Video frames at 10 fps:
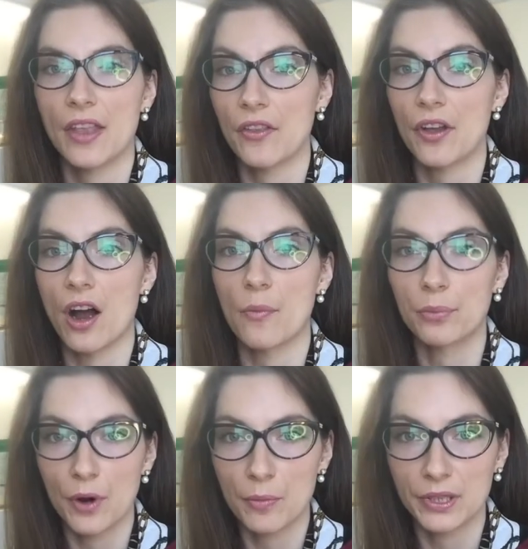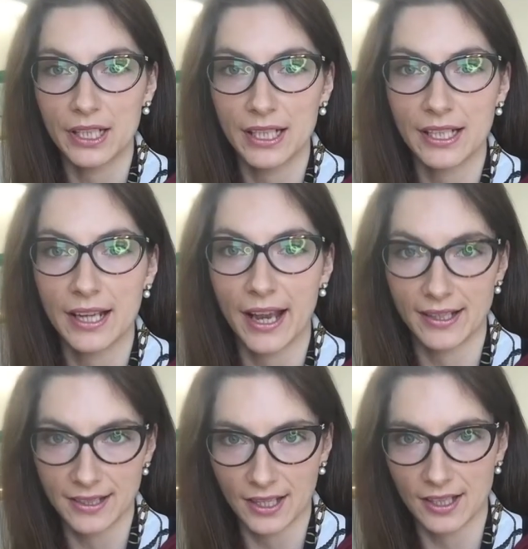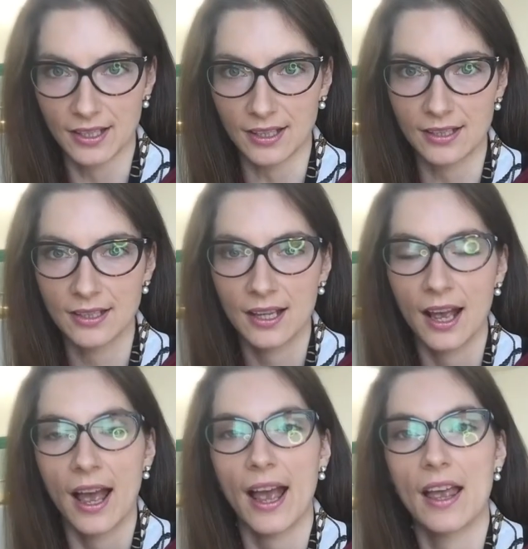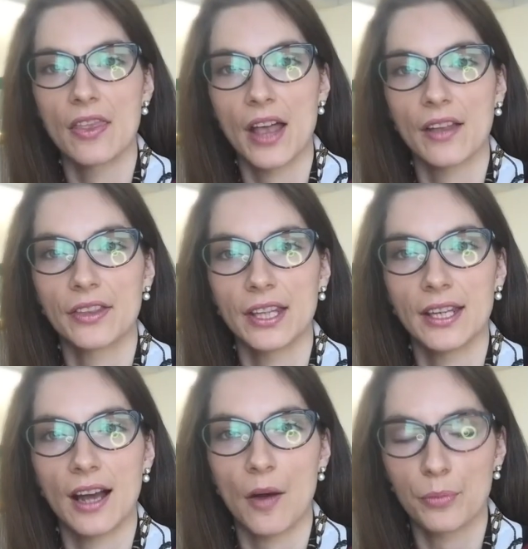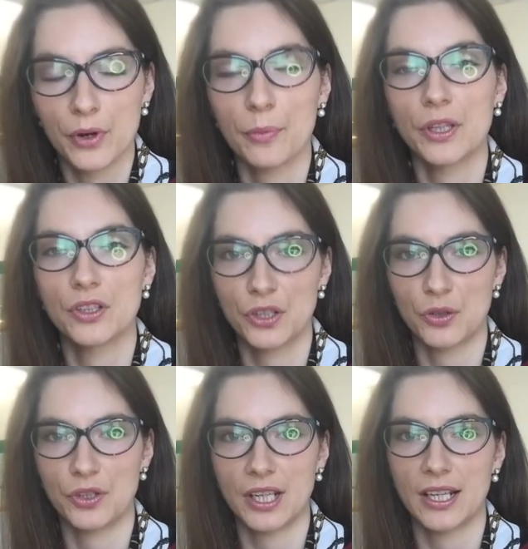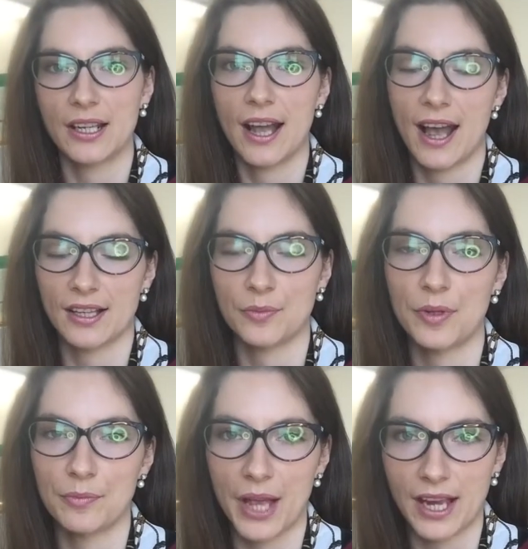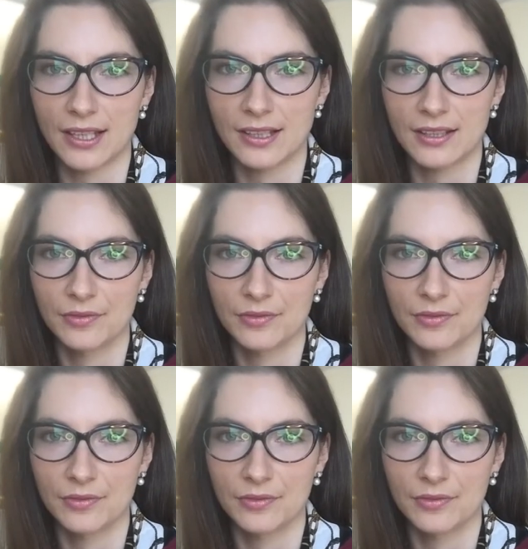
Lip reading: that they are properly executed and that the appropriate duty has been paid.